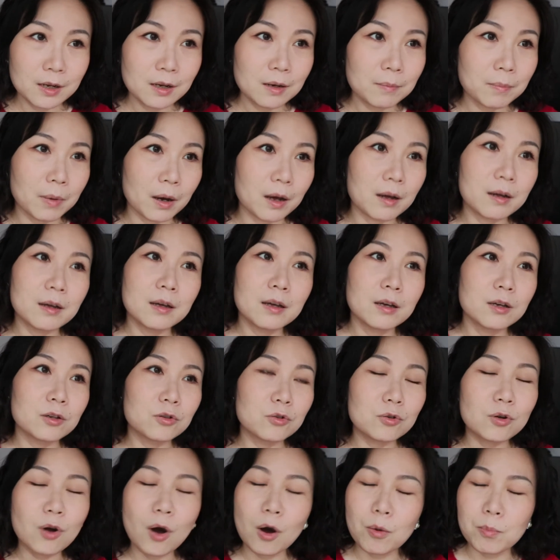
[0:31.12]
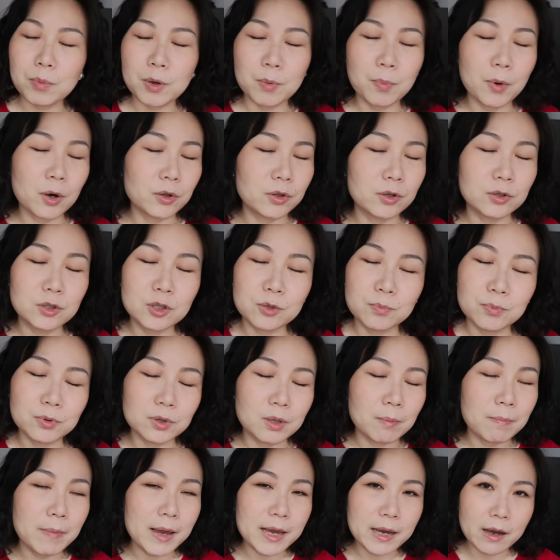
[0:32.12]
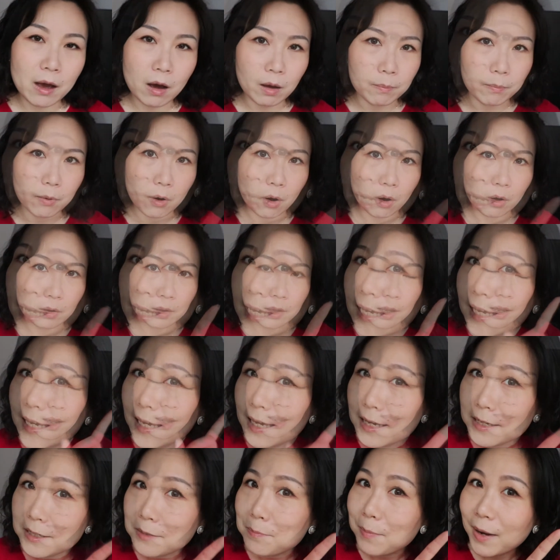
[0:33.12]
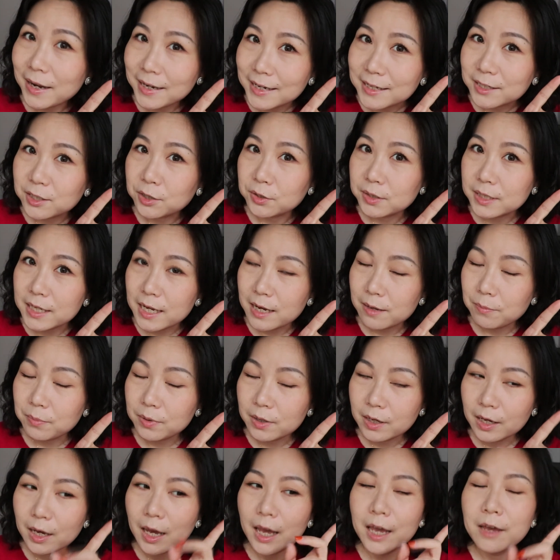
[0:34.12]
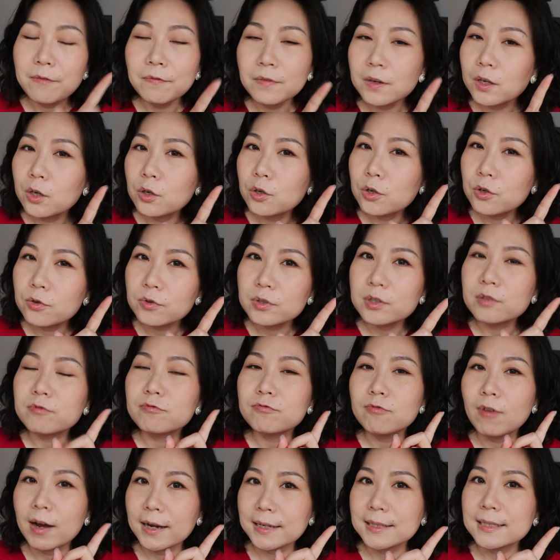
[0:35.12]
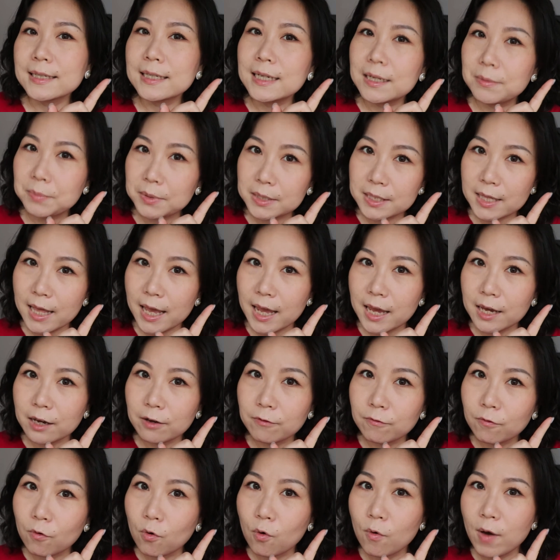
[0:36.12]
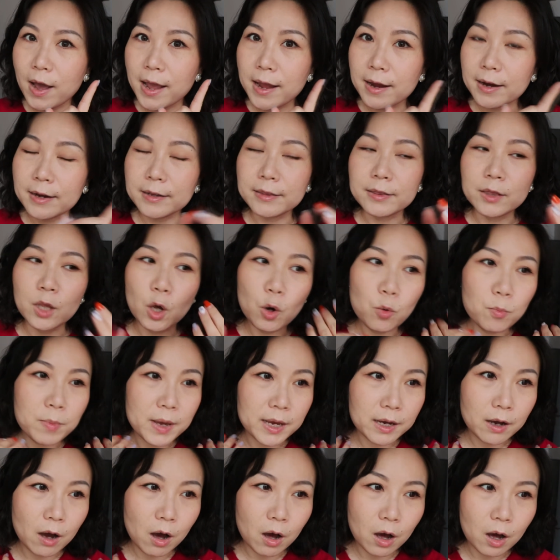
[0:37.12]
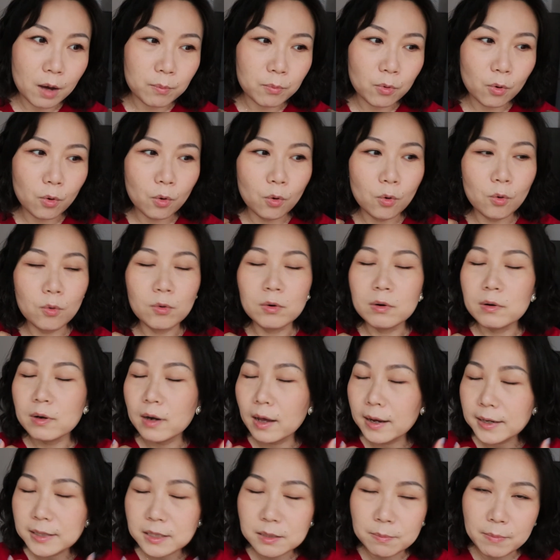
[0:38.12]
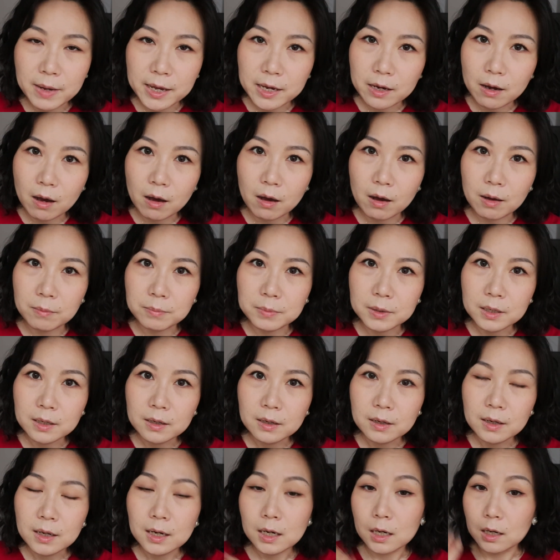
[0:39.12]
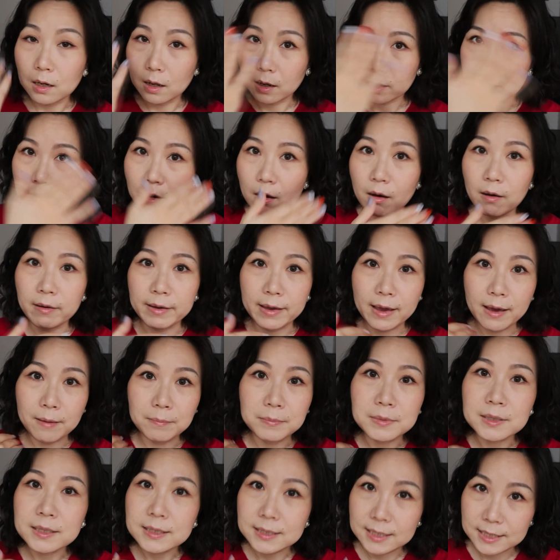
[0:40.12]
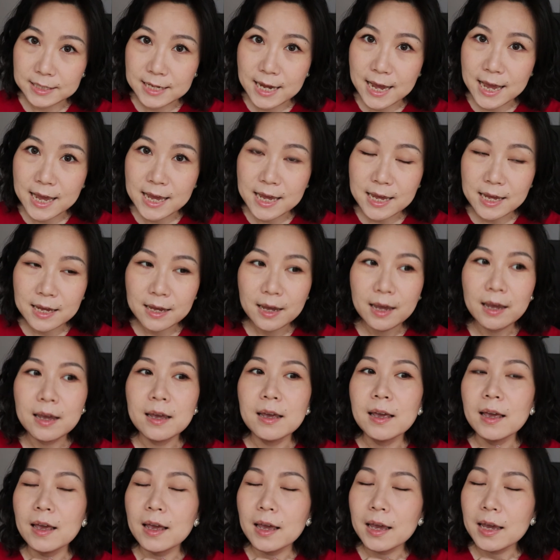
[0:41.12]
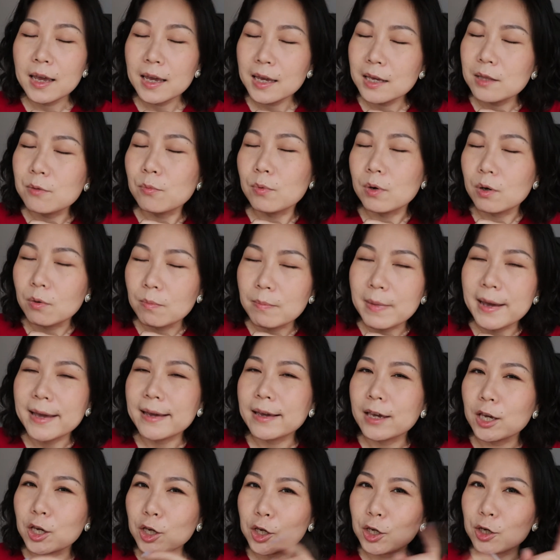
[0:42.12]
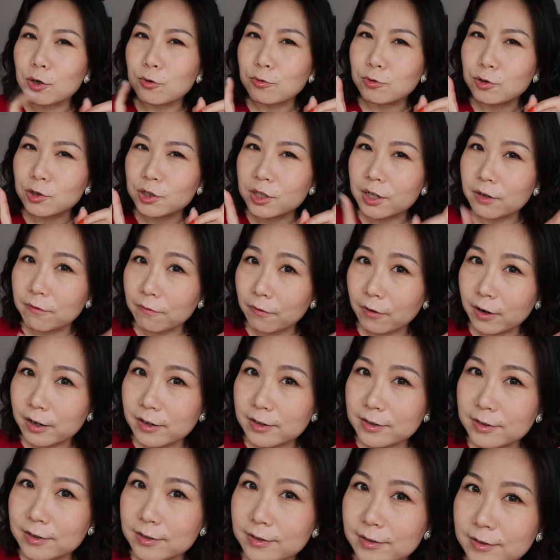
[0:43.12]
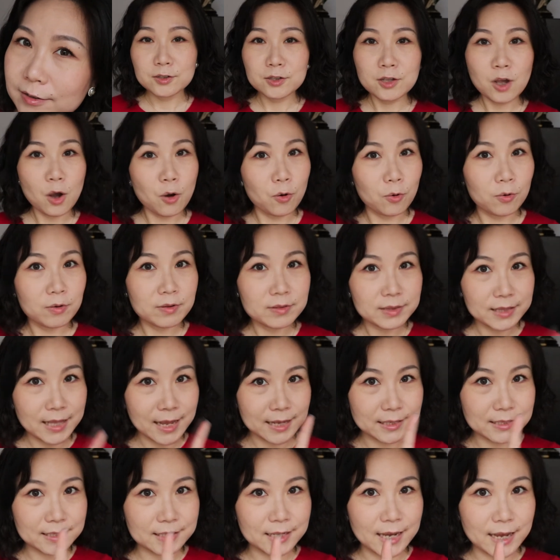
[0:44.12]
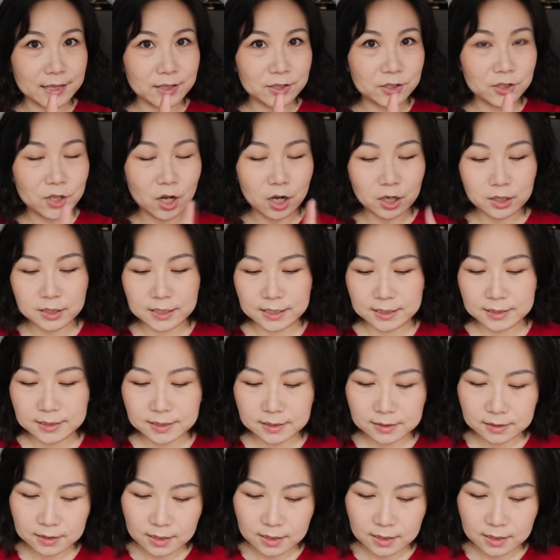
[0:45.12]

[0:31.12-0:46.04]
but you can't be bothered to put the makeup on. Here's my little tip. If you use the right lipstick for a no makeup or light makeup, like I am today, it will make a huge difference. So let's get started.